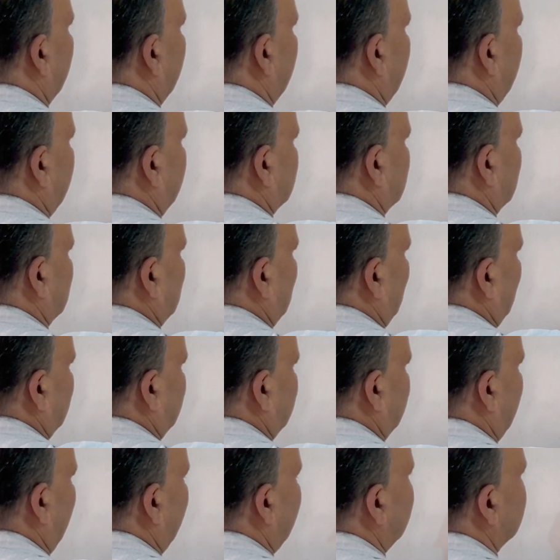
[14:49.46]
X
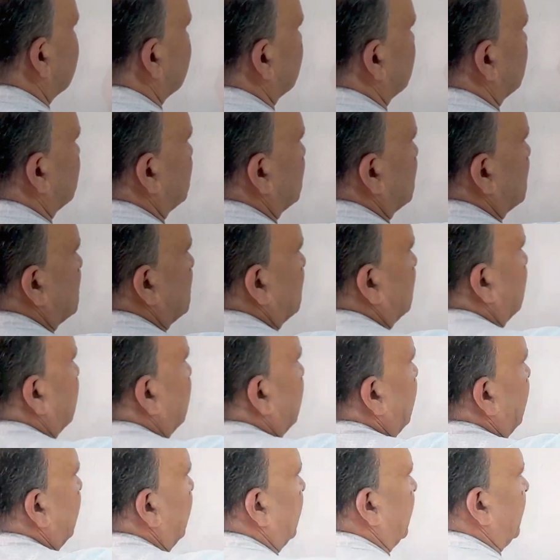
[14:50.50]
such that
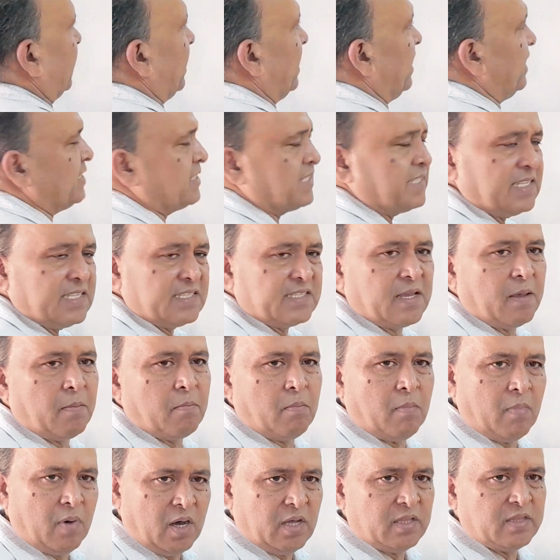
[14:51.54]
X is a
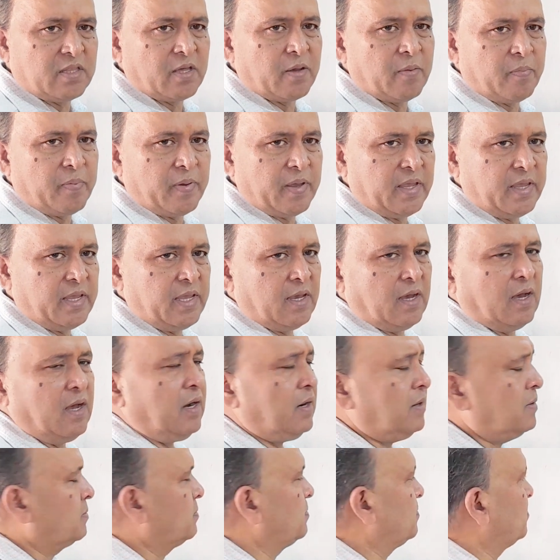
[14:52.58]
month of a
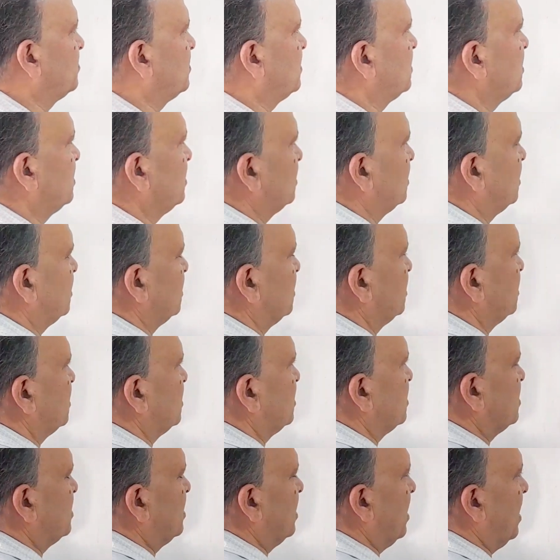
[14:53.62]
year
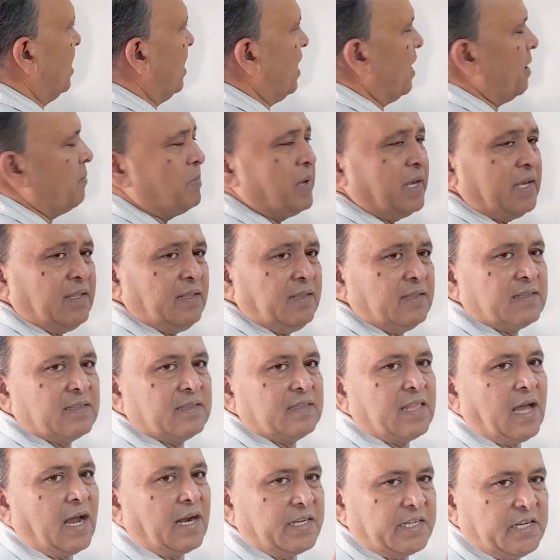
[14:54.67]
having
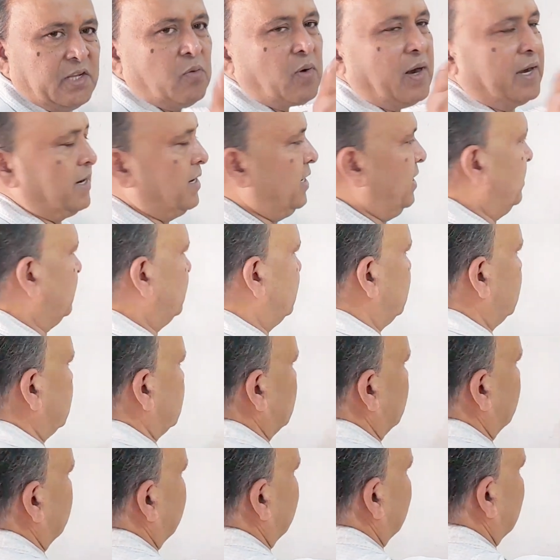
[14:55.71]
31 days.
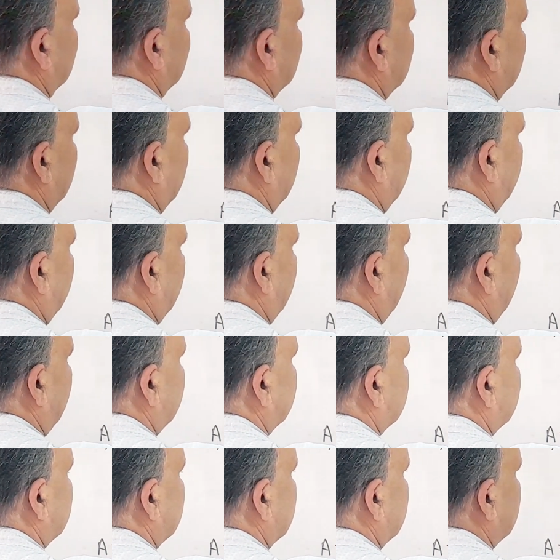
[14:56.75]

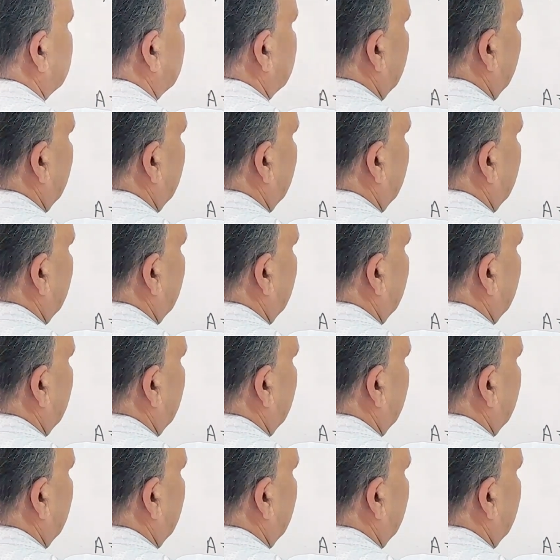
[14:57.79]
X is